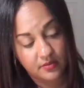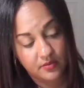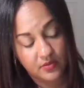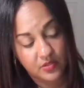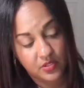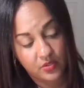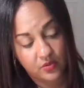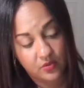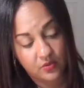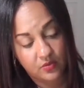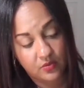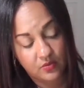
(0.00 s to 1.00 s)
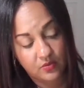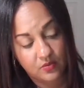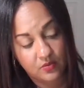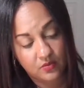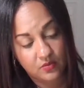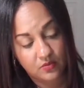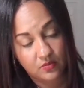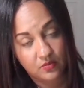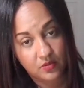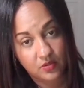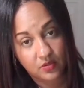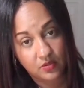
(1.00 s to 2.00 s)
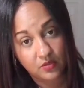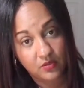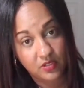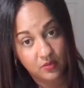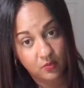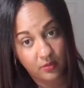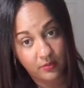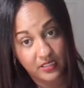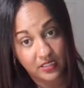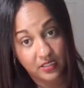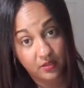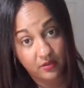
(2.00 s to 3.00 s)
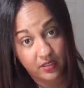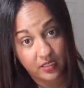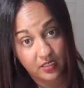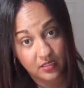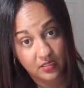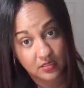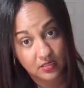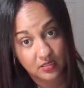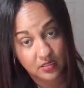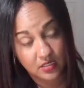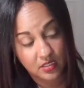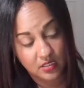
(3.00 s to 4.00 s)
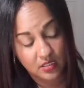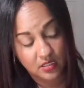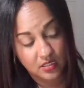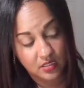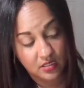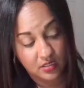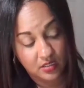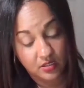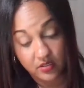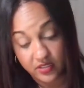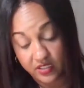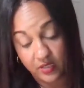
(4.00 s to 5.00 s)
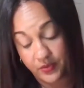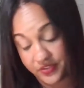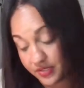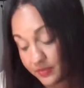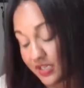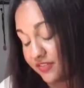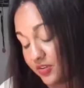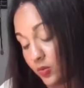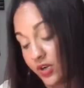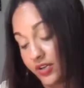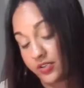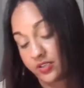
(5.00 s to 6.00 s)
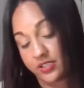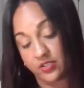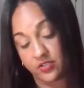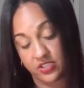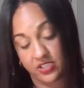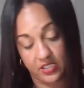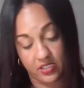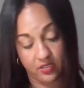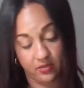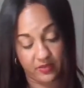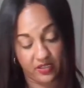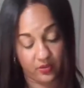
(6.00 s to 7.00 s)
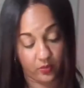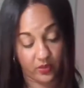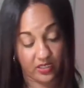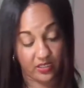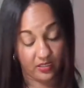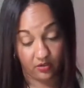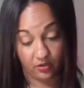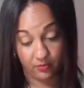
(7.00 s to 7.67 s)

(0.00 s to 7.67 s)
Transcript: So... You didn't want me to know that. You're dealing with some heavy water energy here, by the way. Either